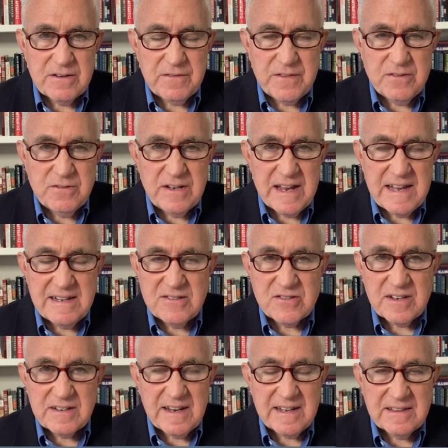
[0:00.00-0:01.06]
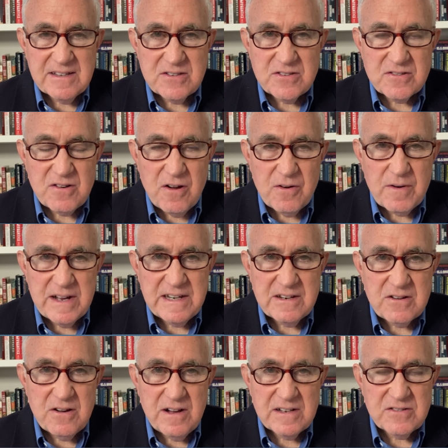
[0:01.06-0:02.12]
a few days, and, and this is already
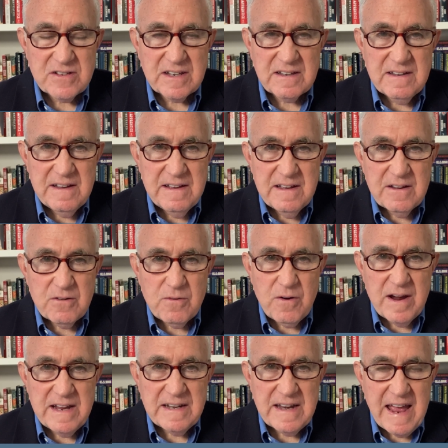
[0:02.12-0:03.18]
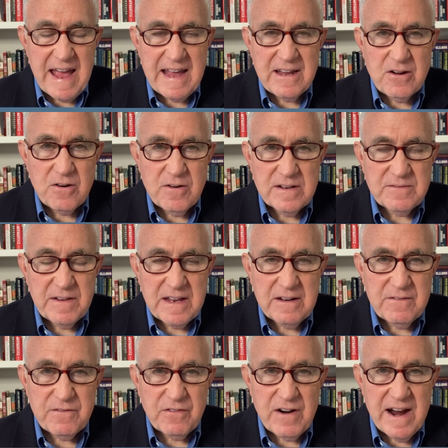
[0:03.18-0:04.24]
causing great anger in,
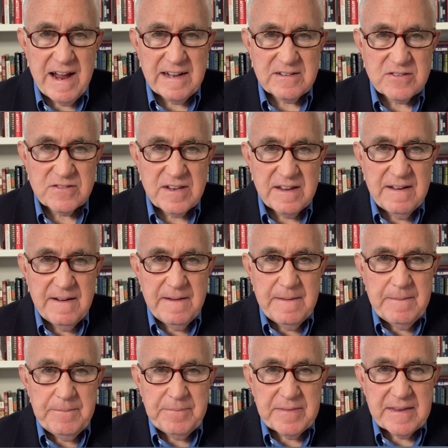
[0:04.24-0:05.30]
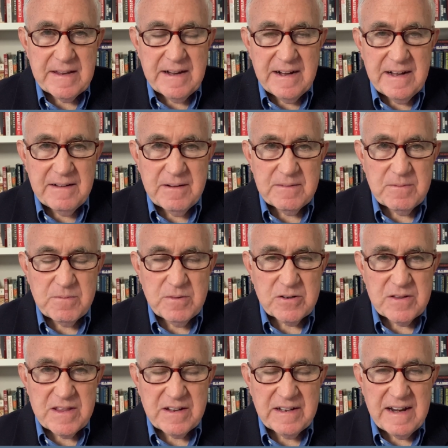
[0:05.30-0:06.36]
in France. Uh, what
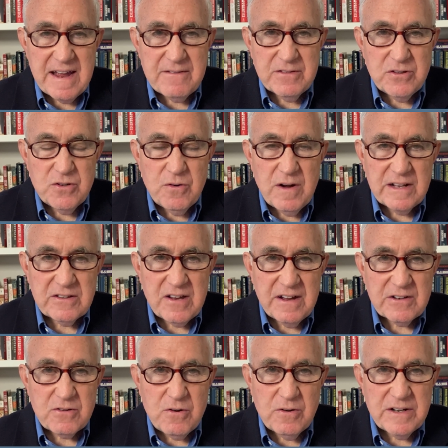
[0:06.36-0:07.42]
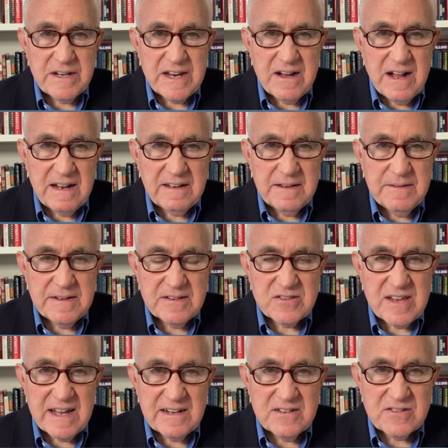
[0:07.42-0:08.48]
are they going to have, a new entente cordiale? Is
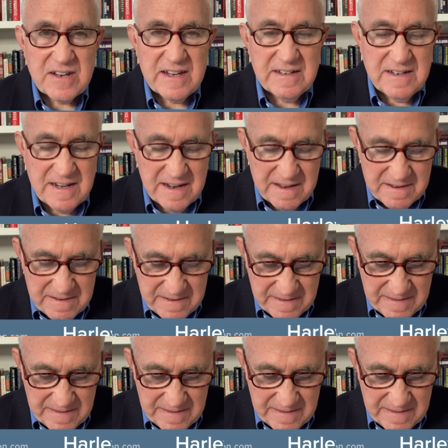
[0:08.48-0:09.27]
that his idea?